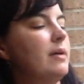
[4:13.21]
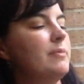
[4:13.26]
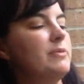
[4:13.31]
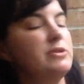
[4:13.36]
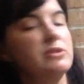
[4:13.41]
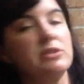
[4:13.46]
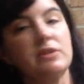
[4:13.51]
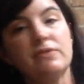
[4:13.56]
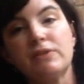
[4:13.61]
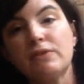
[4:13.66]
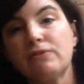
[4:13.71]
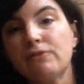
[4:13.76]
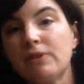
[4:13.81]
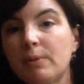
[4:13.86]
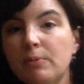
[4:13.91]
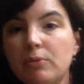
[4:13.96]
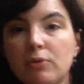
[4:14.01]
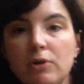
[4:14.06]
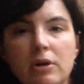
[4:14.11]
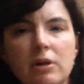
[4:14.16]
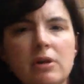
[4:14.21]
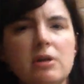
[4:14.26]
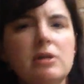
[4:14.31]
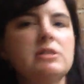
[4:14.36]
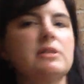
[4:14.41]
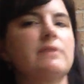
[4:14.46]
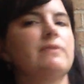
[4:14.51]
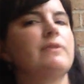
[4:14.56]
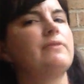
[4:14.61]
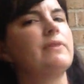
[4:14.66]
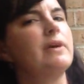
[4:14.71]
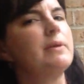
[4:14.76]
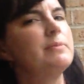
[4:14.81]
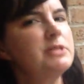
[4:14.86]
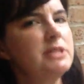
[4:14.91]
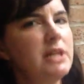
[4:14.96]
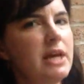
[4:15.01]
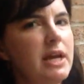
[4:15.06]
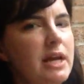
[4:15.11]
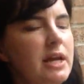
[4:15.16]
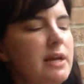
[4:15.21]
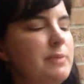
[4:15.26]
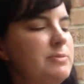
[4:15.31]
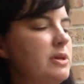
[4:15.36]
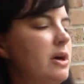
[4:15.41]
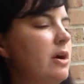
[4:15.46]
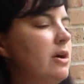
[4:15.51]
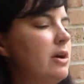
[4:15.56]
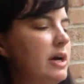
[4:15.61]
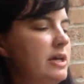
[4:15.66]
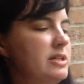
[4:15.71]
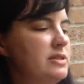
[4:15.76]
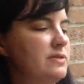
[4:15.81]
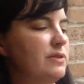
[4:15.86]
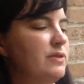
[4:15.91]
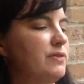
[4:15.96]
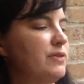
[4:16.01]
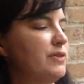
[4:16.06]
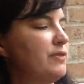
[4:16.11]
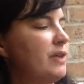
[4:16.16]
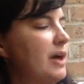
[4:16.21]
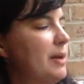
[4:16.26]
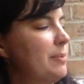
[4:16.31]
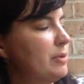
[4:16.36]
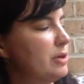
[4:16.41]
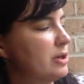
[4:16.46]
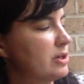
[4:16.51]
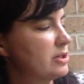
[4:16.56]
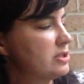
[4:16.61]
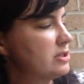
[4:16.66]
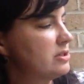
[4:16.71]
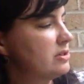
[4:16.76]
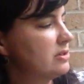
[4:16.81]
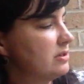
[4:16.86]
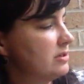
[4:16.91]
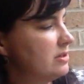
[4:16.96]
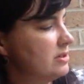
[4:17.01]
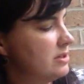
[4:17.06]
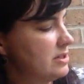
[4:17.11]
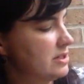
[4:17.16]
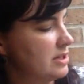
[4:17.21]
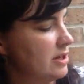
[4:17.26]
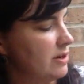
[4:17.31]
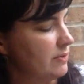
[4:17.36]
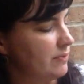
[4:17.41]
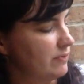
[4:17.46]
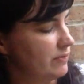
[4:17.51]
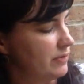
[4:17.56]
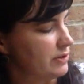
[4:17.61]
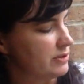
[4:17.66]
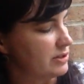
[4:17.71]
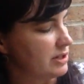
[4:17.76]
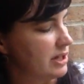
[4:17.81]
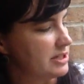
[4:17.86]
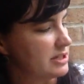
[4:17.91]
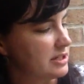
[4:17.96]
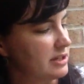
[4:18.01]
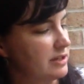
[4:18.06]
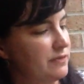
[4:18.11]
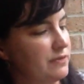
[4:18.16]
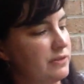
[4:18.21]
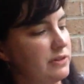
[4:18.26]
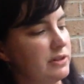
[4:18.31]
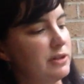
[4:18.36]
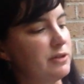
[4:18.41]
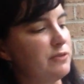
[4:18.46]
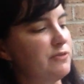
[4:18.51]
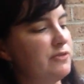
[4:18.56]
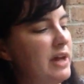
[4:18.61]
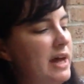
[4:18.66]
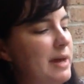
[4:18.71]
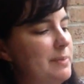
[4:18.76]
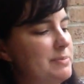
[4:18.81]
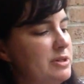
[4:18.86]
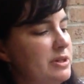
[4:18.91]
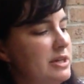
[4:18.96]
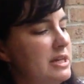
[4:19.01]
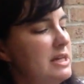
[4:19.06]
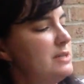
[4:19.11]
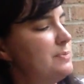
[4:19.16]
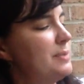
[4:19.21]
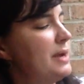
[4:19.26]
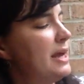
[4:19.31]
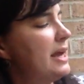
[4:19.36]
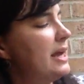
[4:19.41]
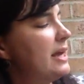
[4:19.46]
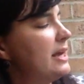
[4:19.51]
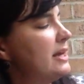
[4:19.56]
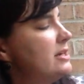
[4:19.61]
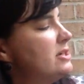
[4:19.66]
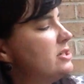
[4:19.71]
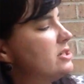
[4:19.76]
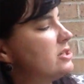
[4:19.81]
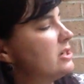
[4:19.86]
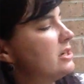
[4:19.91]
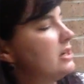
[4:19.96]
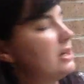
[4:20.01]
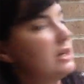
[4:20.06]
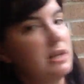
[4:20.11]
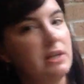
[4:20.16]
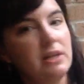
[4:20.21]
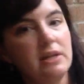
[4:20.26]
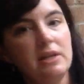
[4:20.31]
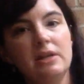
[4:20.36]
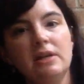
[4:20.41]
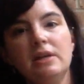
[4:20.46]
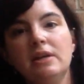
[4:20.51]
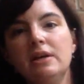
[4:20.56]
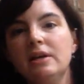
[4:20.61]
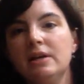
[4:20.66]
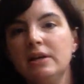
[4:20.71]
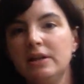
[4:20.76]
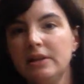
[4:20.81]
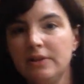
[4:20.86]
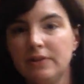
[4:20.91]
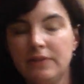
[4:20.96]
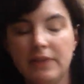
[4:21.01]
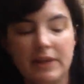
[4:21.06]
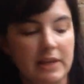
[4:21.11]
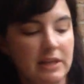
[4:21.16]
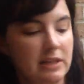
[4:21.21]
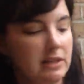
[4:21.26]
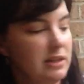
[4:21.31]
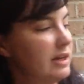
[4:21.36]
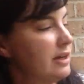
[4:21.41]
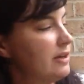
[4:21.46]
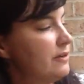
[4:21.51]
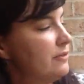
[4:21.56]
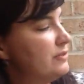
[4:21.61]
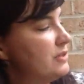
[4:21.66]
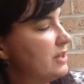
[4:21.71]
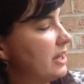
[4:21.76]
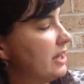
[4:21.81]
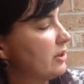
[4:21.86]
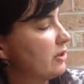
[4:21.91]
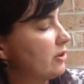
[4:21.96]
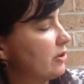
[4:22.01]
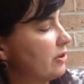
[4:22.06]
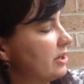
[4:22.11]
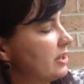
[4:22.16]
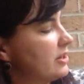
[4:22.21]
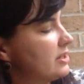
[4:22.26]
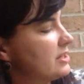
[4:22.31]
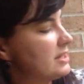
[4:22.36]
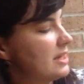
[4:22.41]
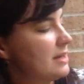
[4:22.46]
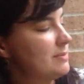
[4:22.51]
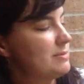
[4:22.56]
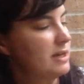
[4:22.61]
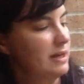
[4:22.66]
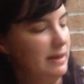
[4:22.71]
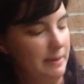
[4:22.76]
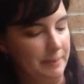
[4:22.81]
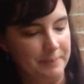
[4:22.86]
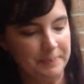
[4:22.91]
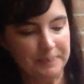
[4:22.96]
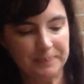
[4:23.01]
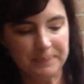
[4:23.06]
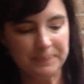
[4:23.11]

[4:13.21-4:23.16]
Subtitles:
There's Lift the Flap Words, Lift the Flap Shapes, all kinds of Lift the Flap books. So there's lots of little flaps on each page. They can lift and learn at the same time.